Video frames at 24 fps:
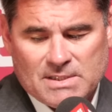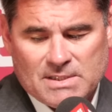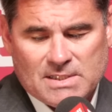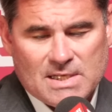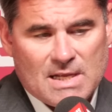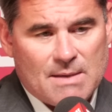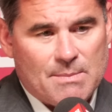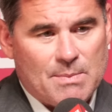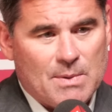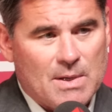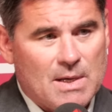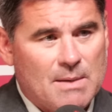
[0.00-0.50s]

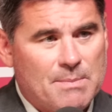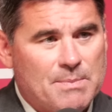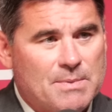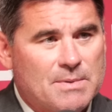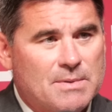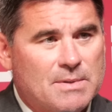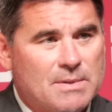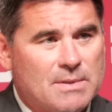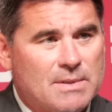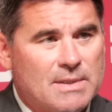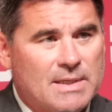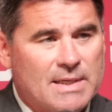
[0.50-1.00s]
step up
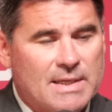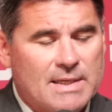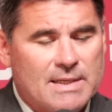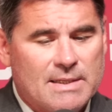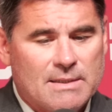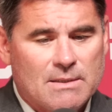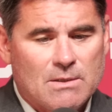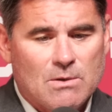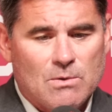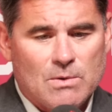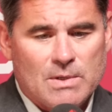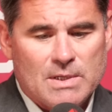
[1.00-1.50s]
and,
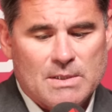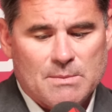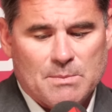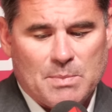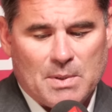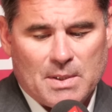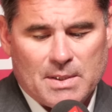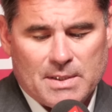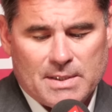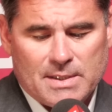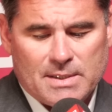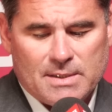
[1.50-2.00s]
again, go in and
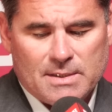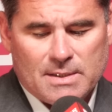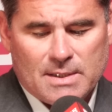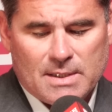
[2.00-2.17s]
play,